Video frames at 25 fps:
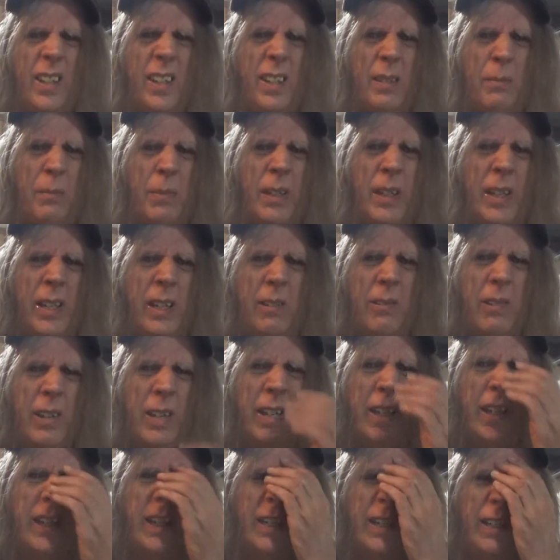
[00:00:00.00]
But
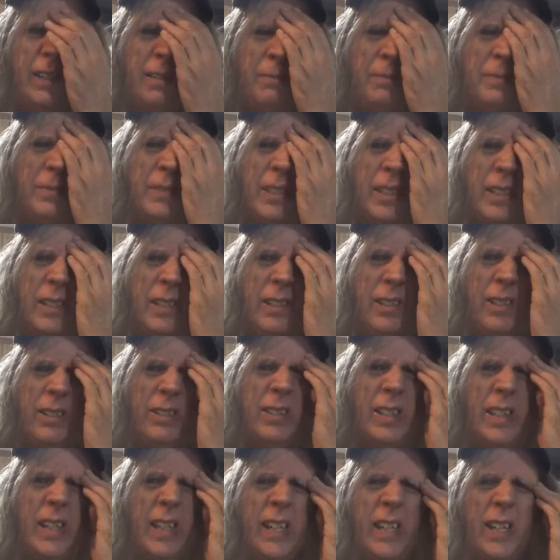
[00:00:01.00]
anyway,
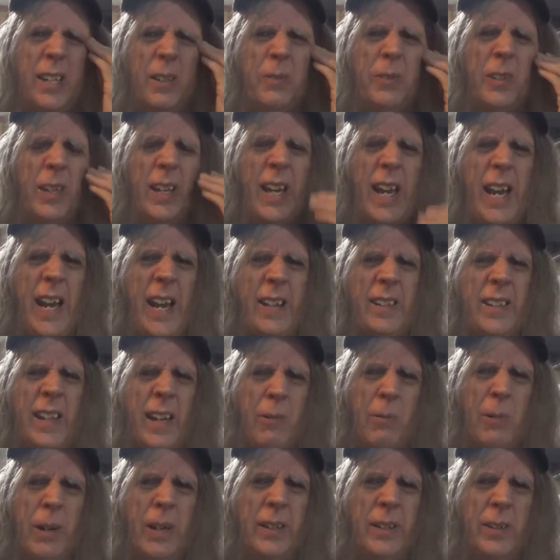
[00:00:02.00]
usually if they act
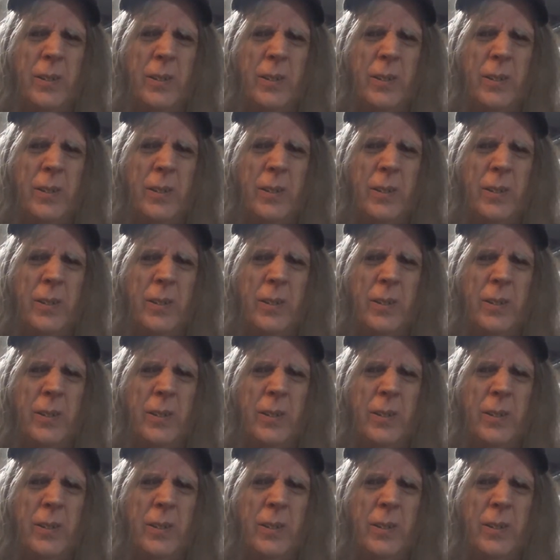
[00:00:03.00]
that way,